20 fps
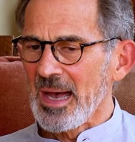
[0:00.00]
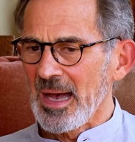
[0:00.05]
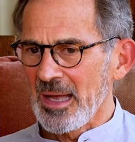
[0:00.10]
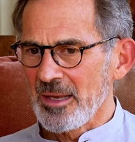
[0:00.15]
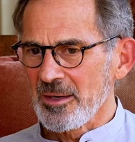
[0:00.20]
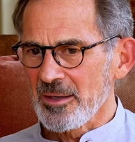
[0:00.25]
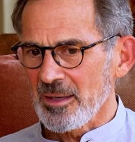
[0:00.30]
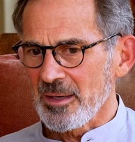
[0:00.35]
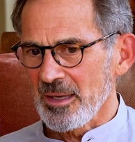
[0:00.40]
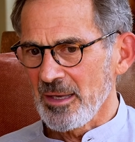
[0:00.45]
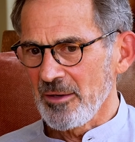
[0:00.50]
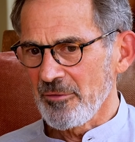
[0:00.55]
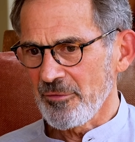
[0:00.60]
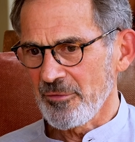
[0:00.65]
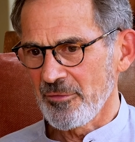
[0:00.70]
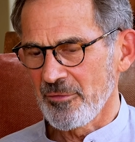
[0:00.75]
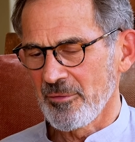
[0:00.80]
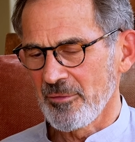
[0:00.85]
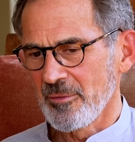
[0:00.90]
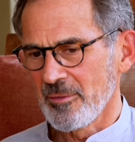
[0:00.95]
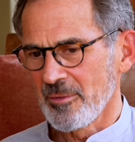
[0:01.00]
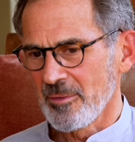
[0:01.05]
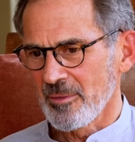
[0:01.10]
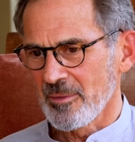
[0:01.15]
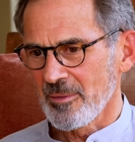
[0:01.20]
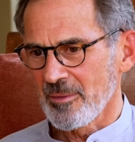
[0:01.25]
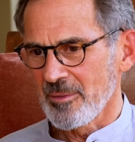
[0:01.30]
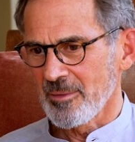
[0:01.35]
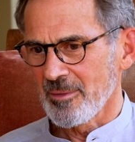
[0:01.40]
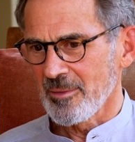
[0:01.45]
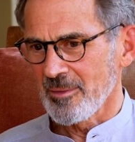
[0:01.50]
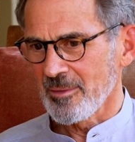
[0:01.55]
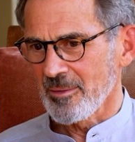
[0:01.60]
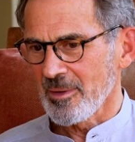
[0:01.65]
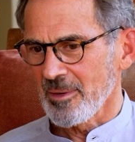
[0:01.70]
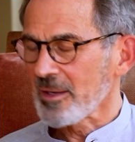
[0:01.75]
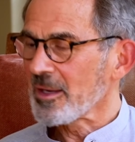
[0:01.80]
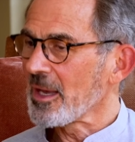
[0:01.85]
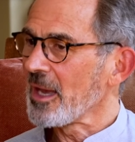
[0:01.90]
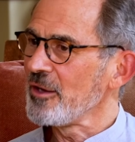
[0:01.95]
And if
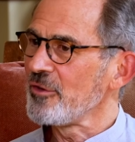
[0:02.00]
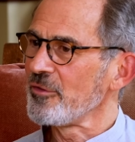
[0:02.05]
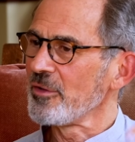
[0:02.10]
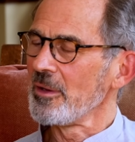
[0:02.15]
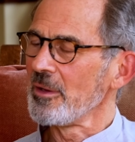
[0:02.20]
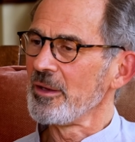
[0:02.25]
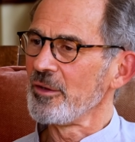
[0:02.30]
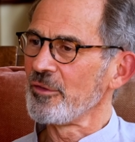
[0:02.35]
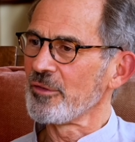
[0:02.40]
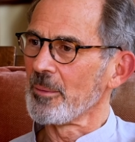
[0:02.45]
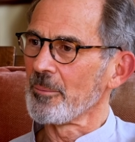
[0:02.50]
occasionally